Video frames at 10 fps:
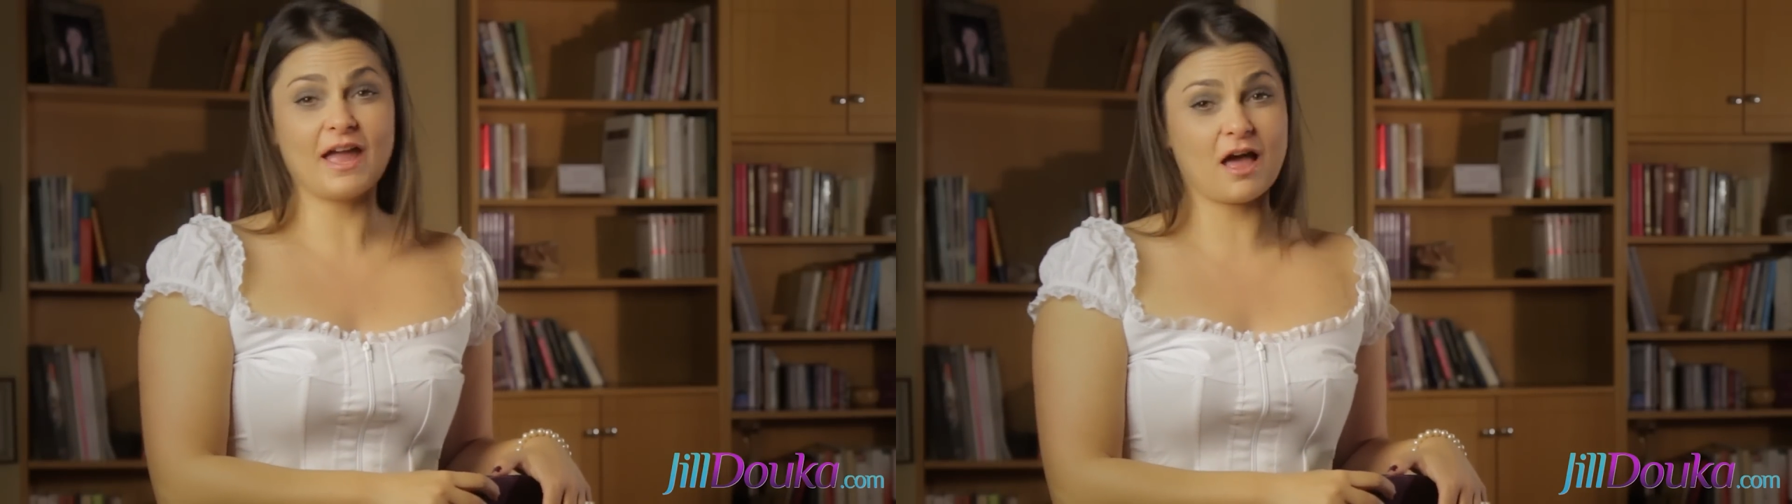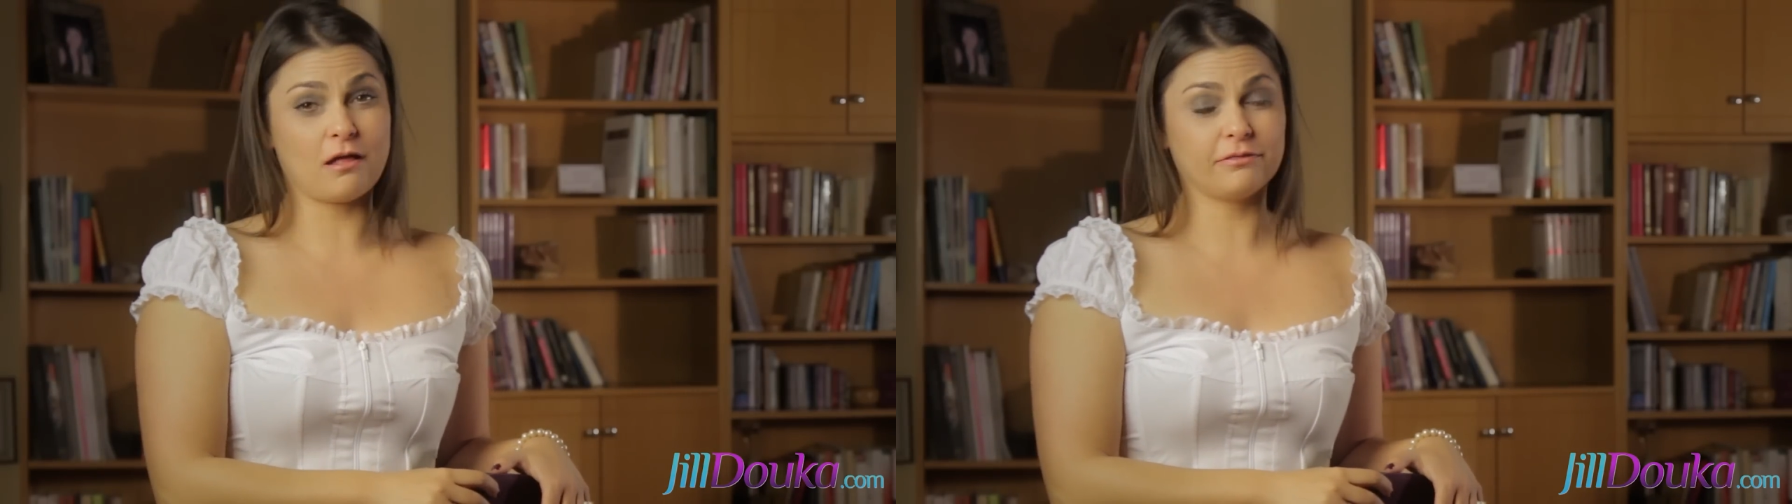
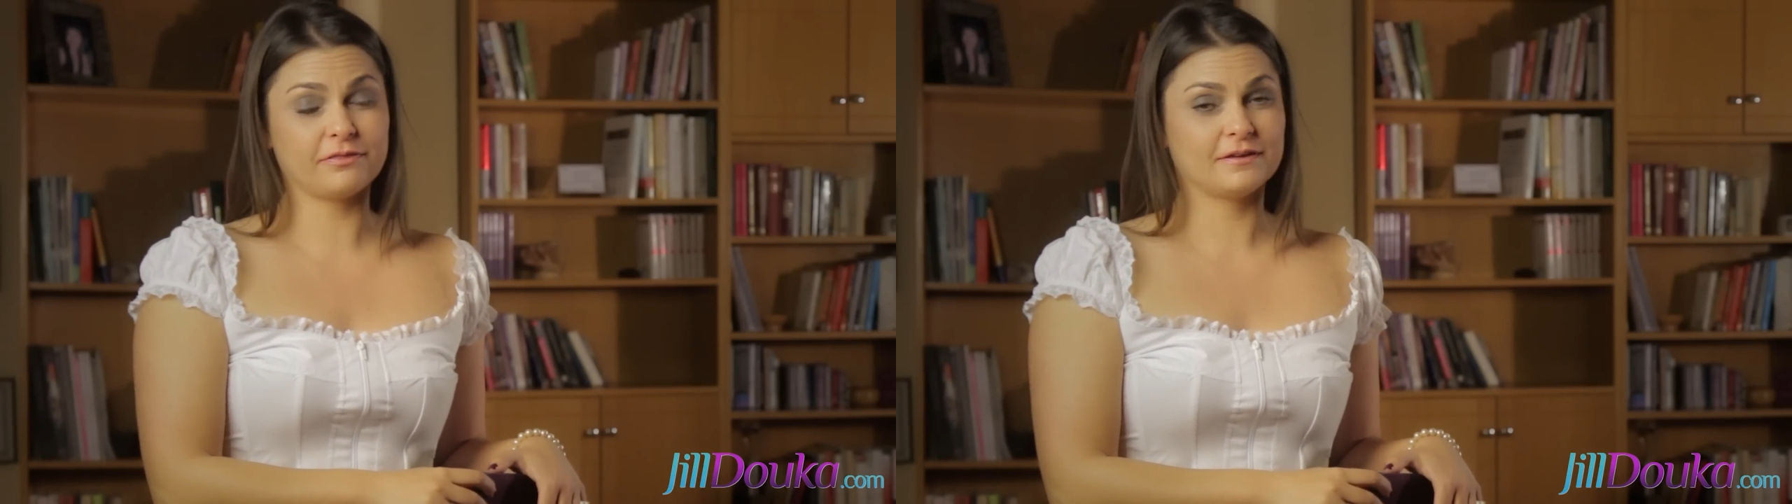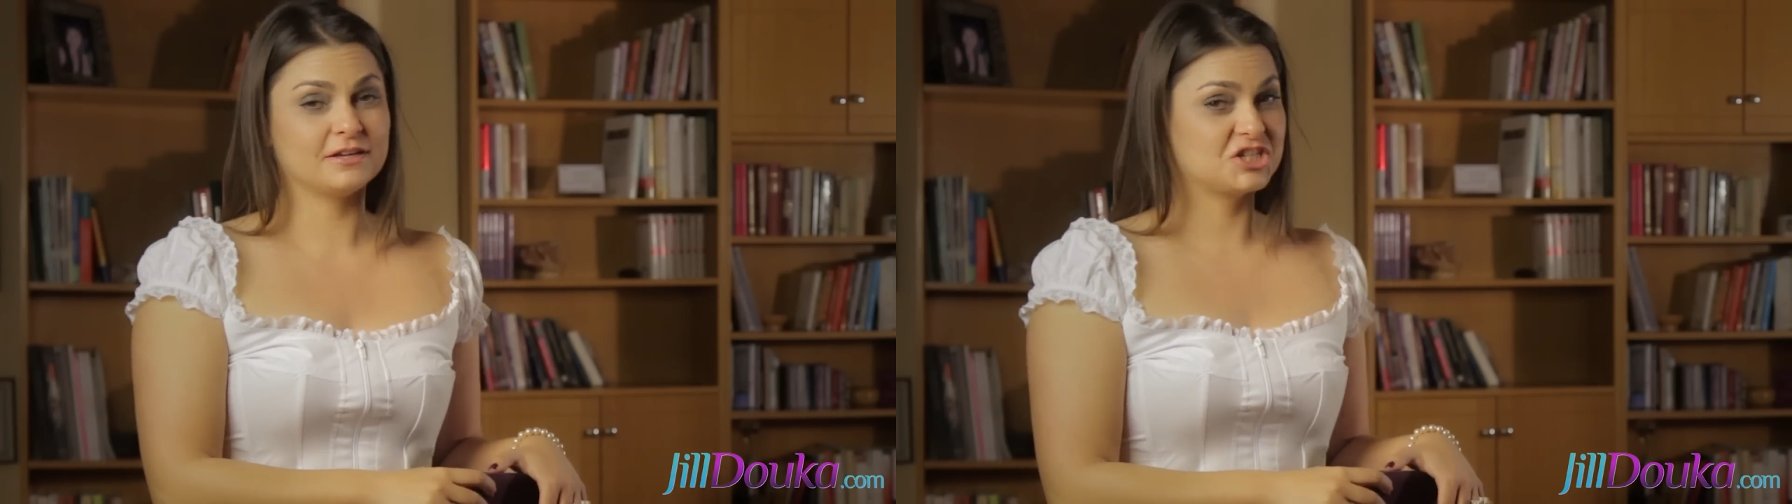health,
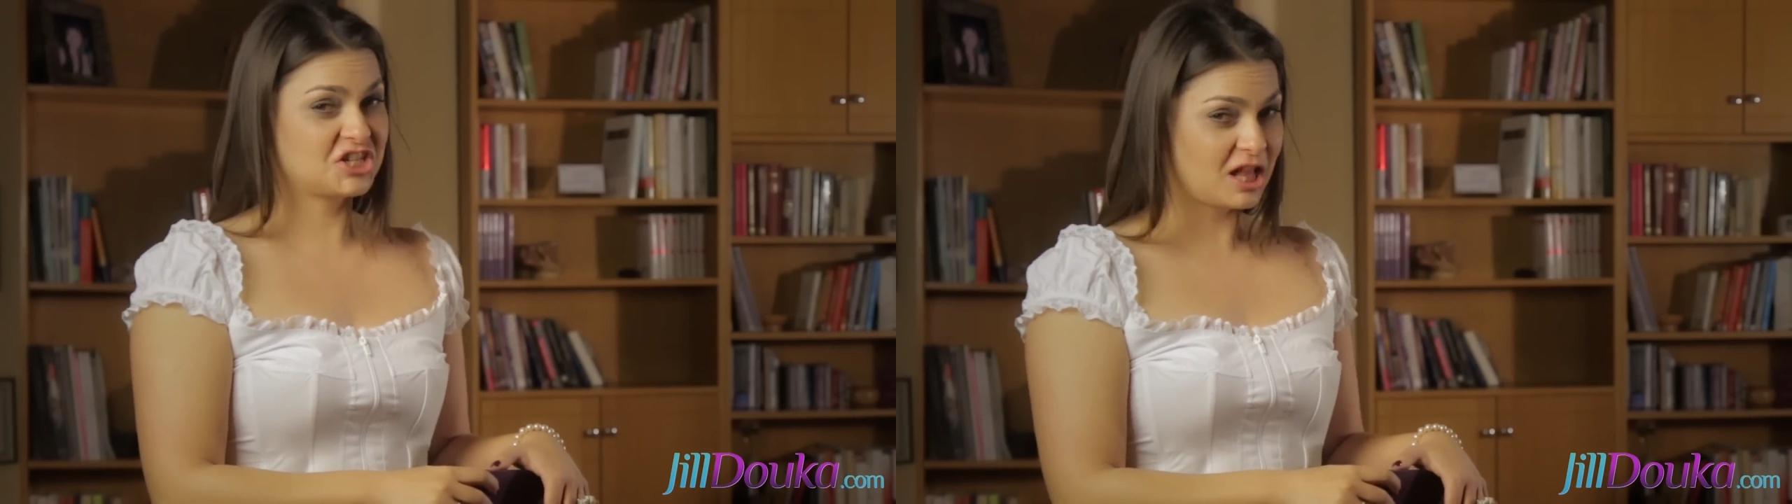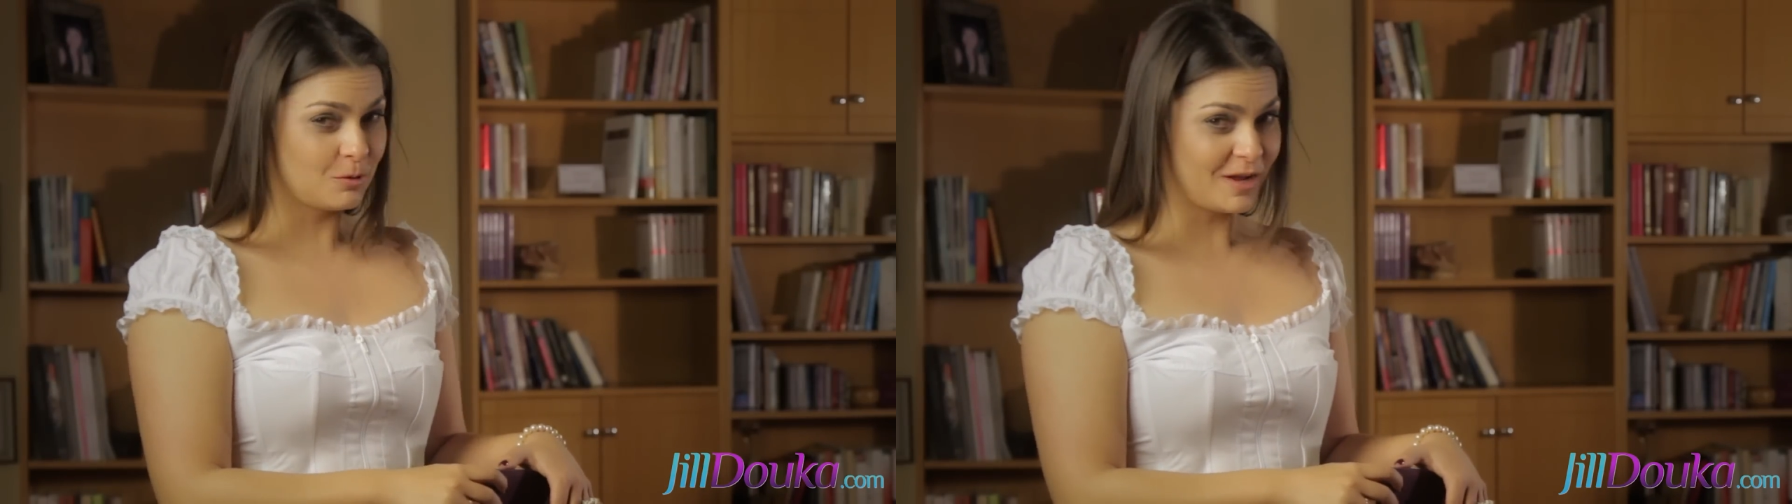
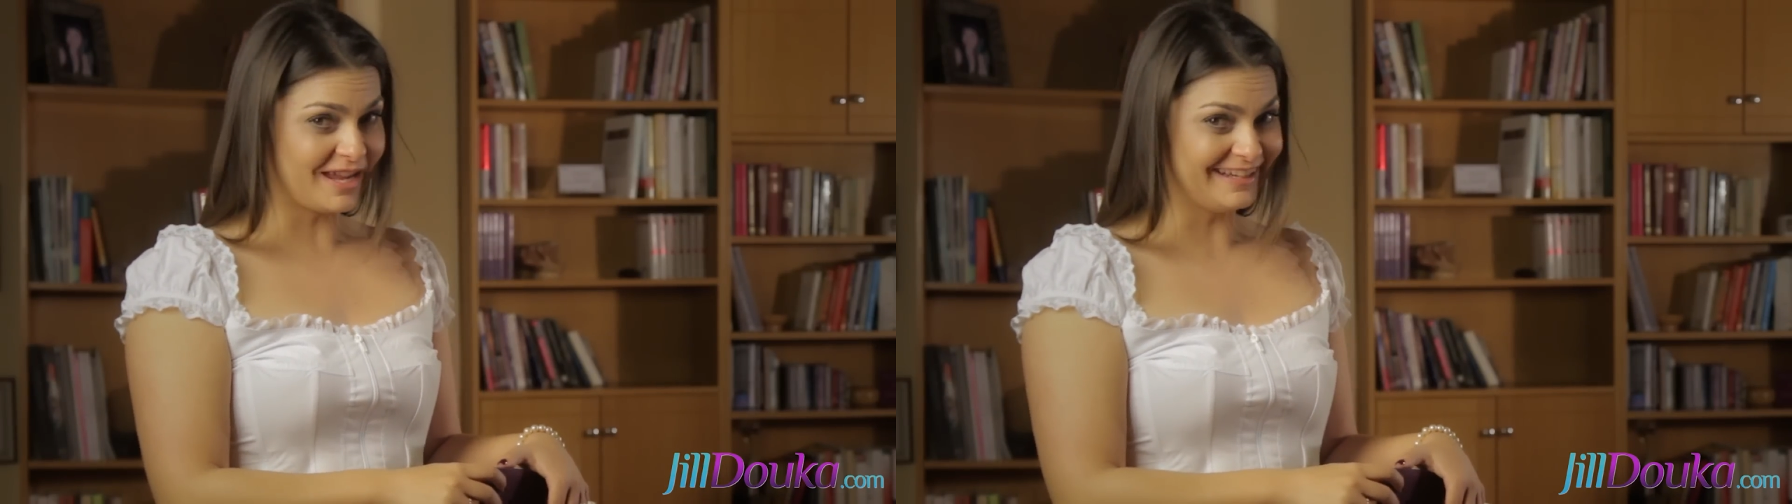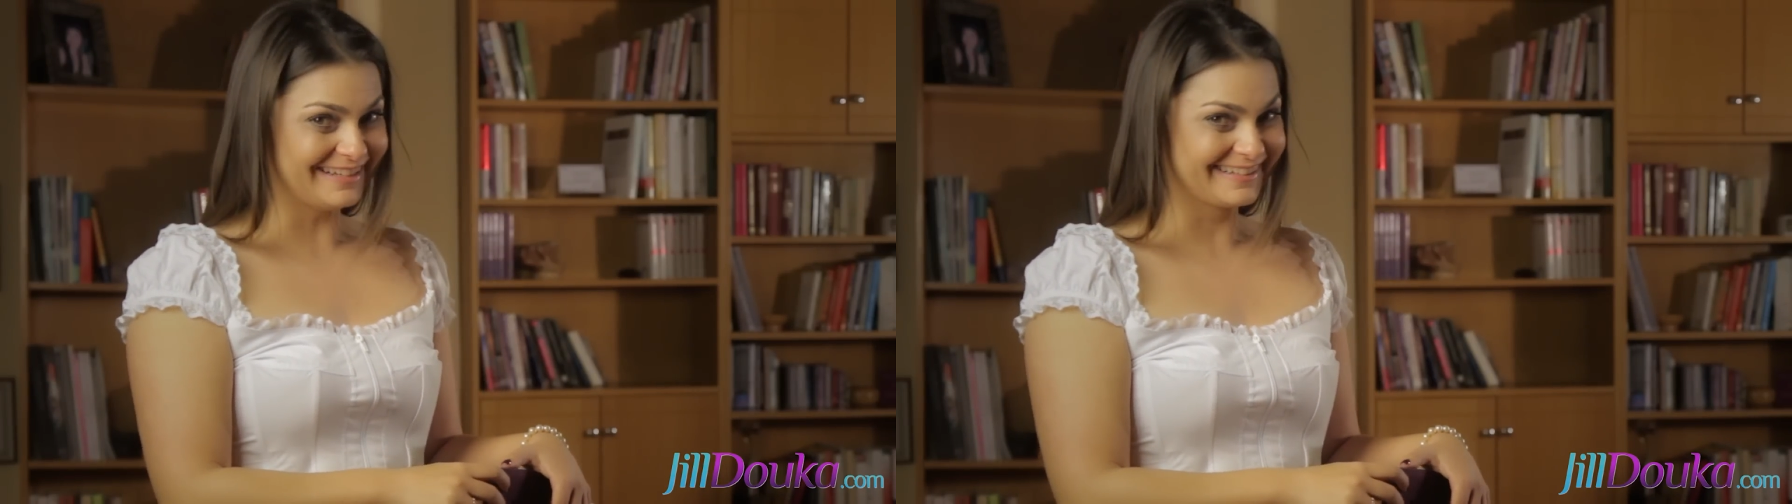shall we?